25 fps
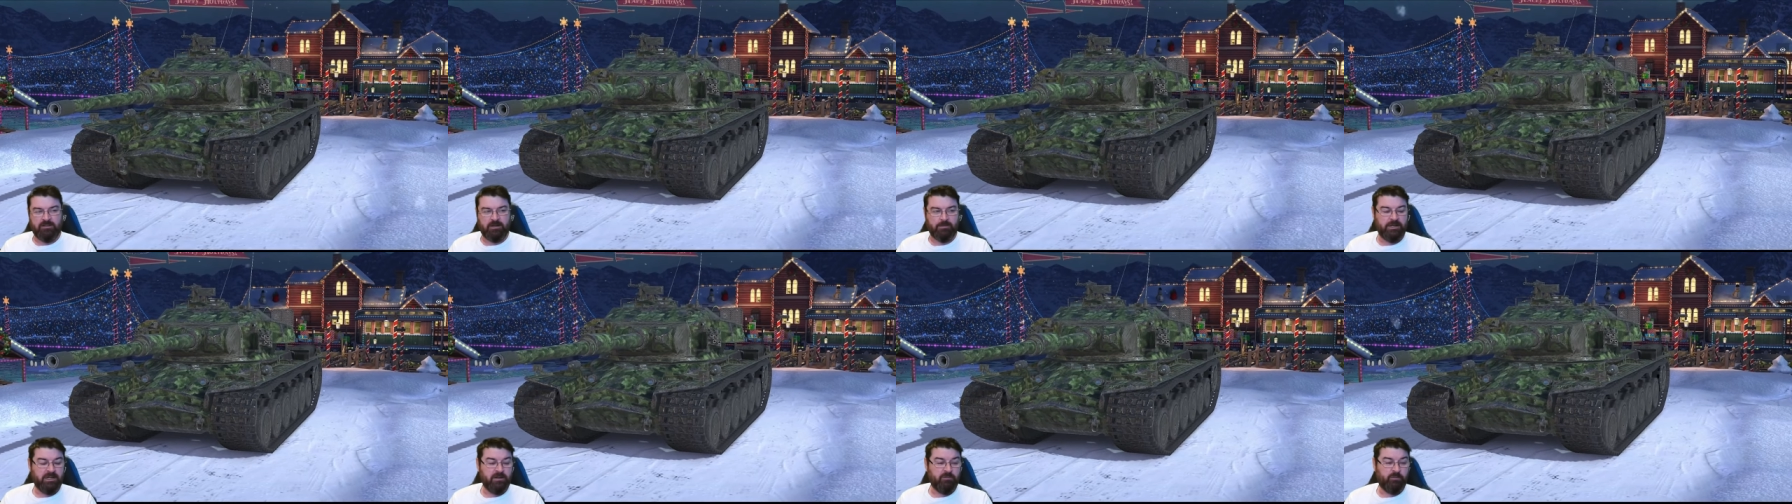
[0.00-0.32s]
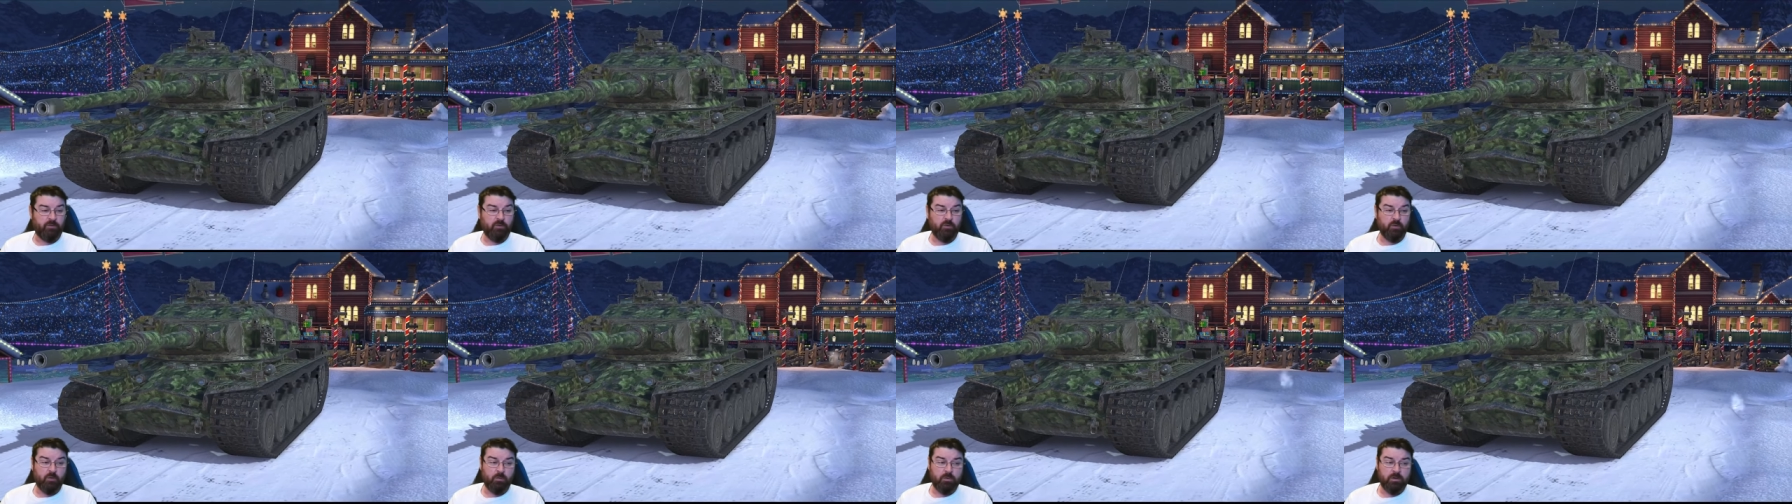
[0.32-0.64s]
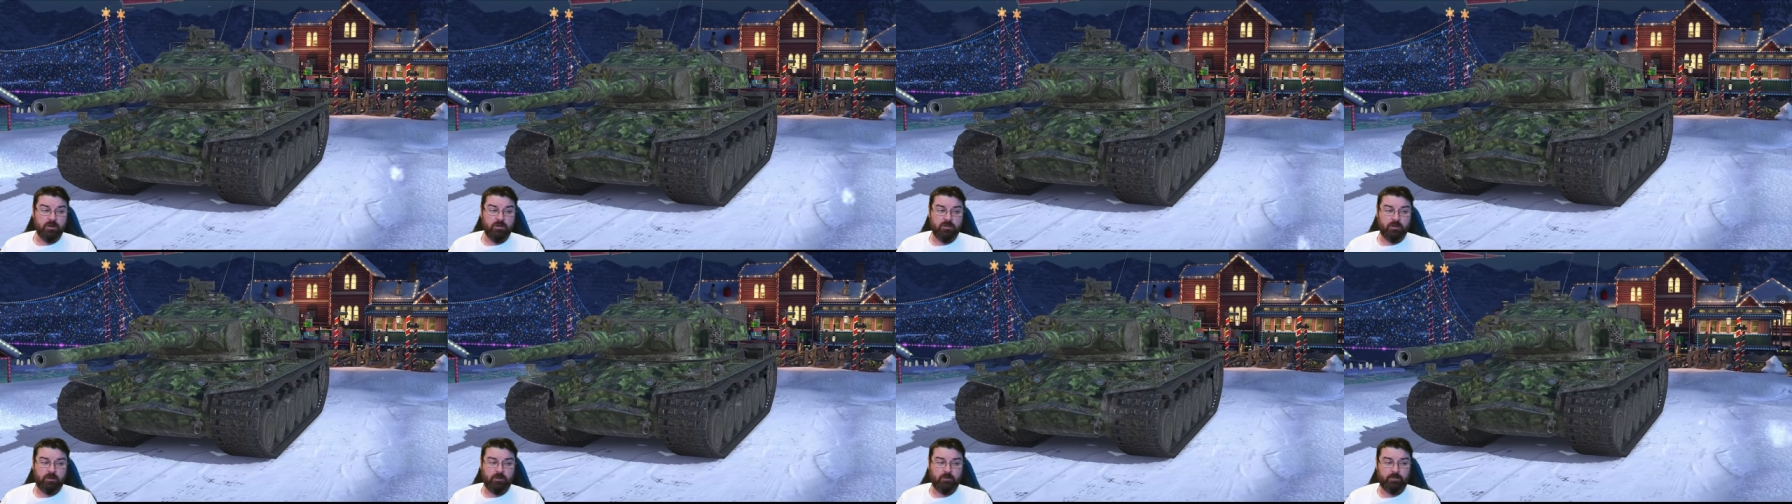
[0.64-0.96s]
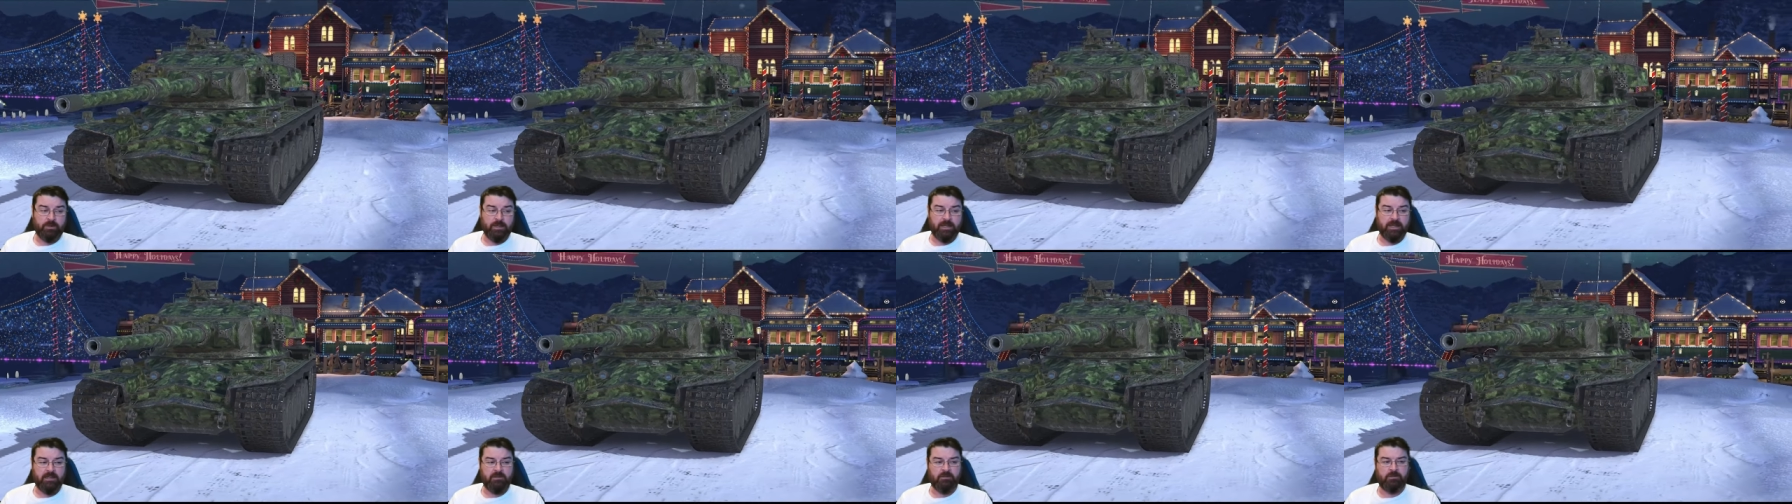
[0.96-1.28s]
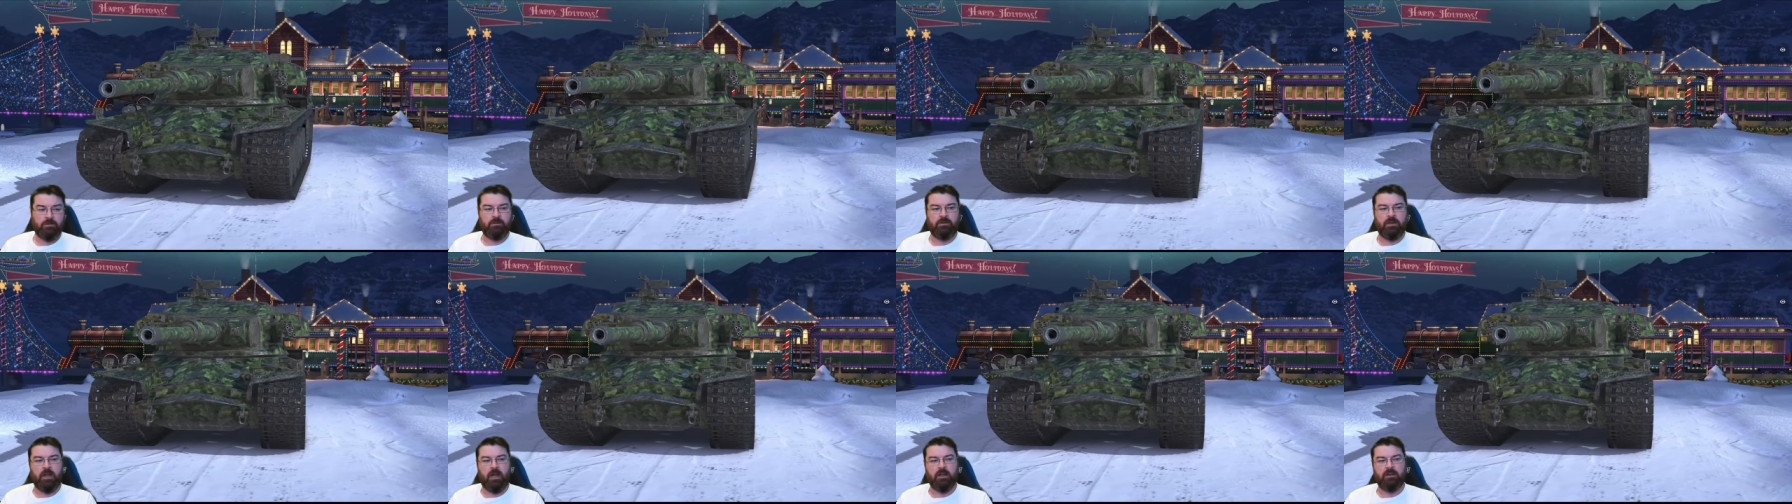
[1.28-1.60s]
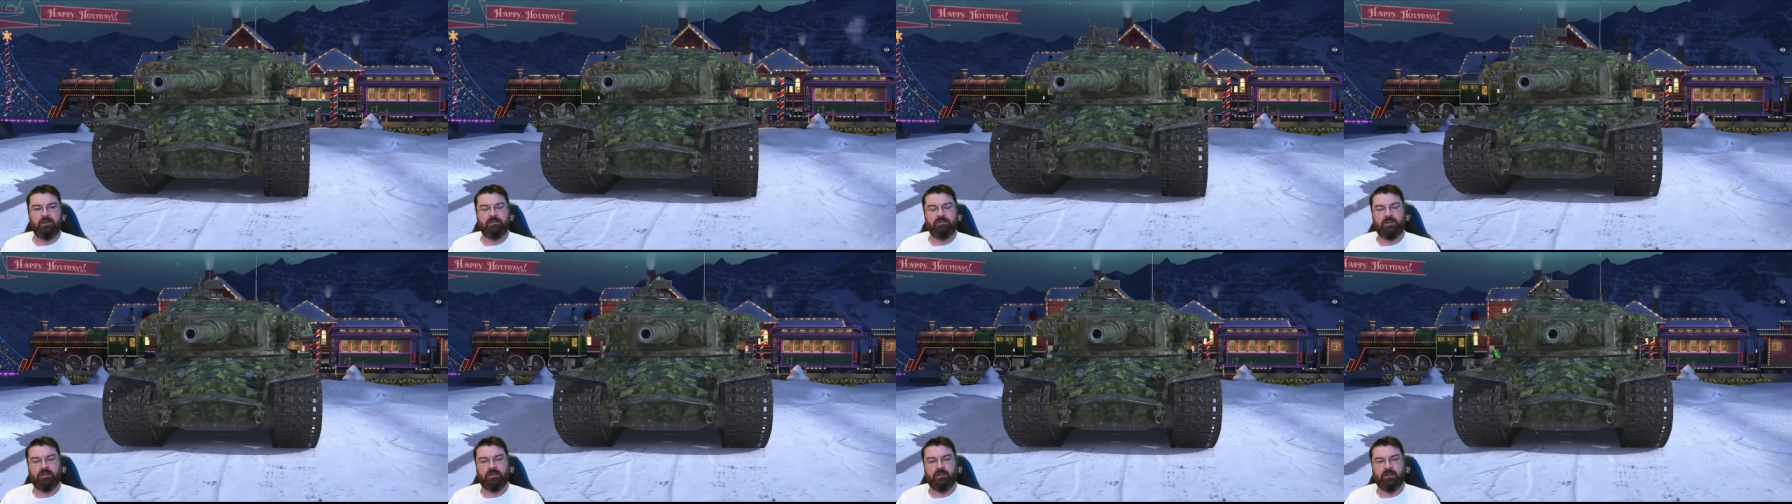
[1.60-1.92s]
I mean, if you're one of those players who
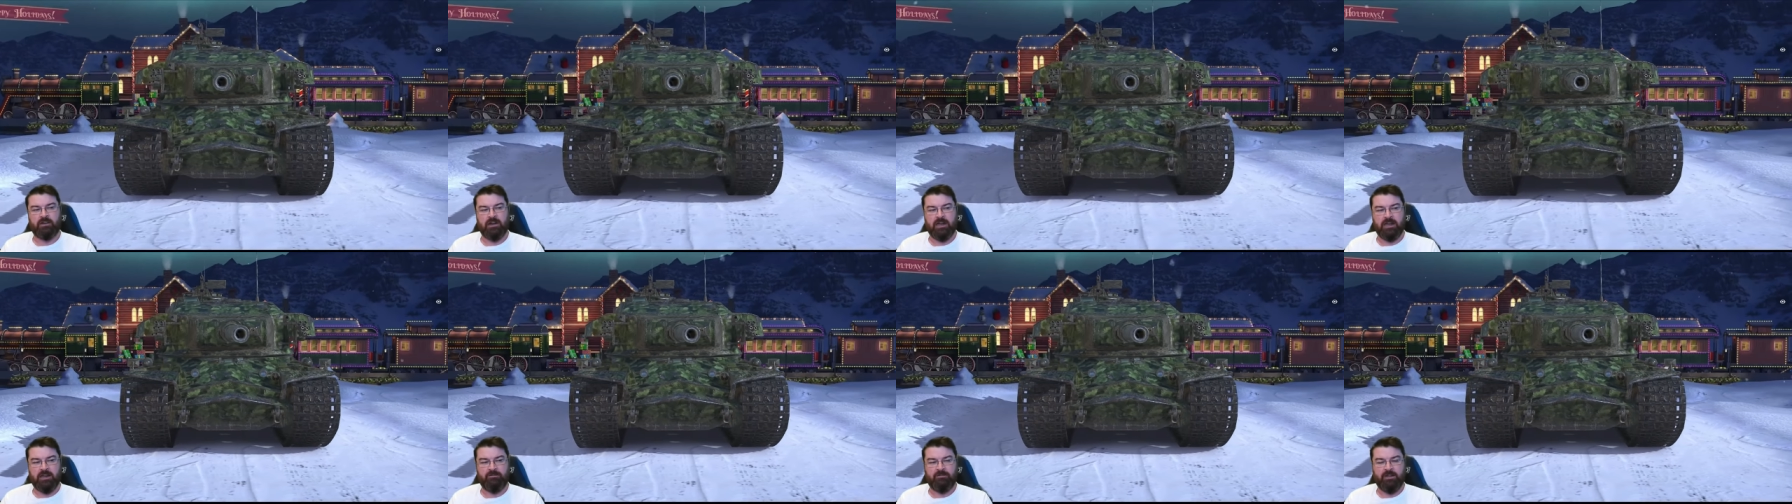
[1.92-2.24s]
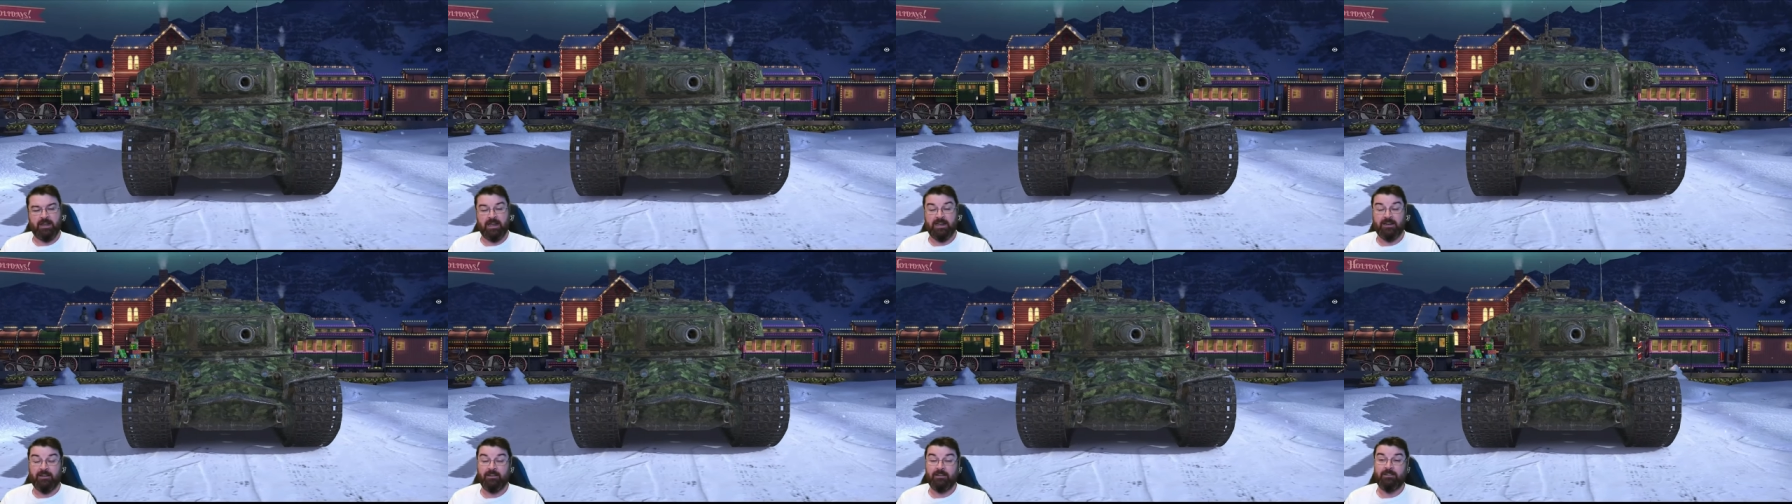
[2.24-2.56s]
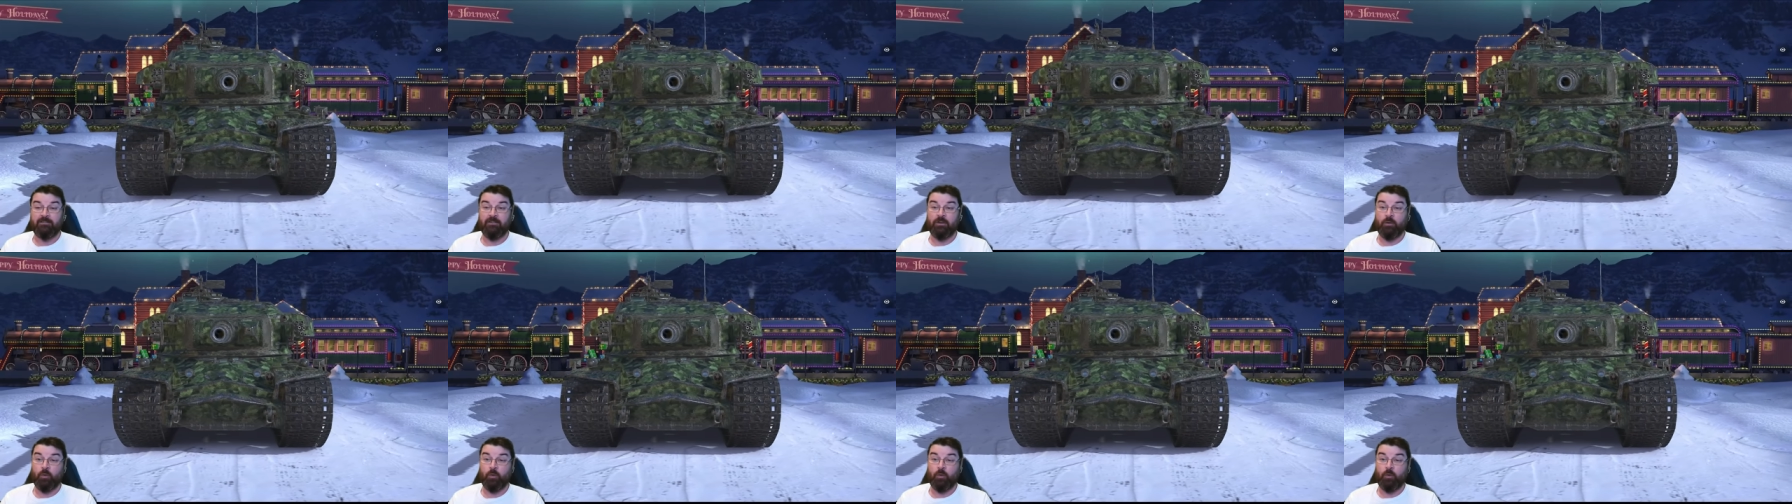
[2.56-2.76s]
likes the Kranvagn